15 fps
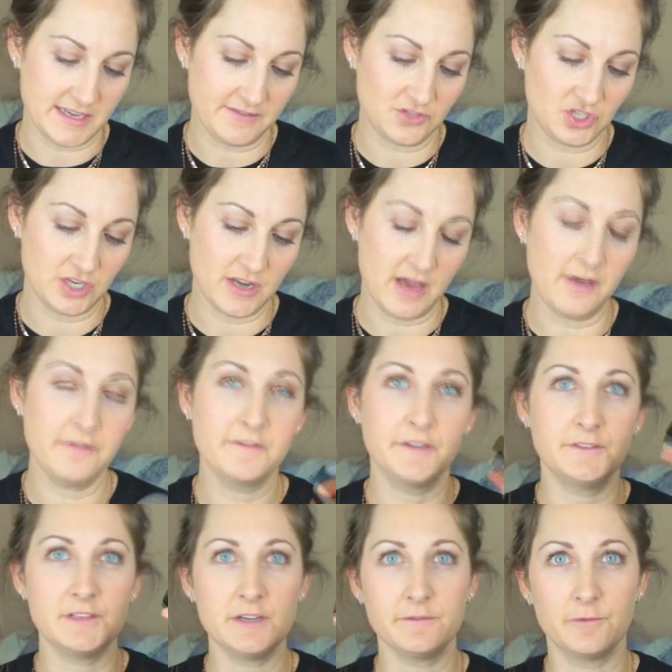I have Chanel
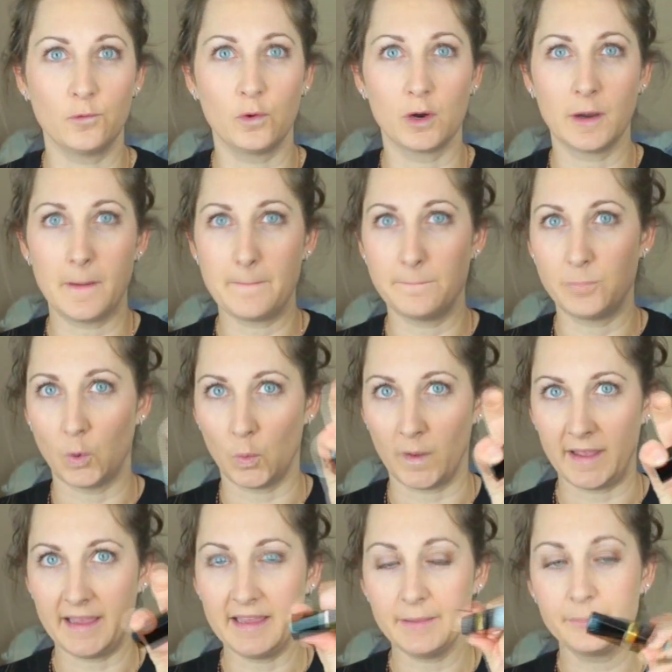54
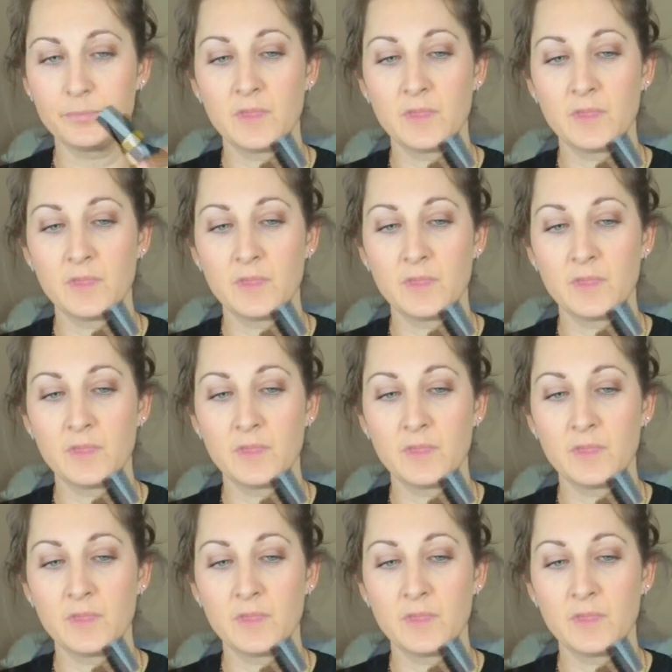Boy,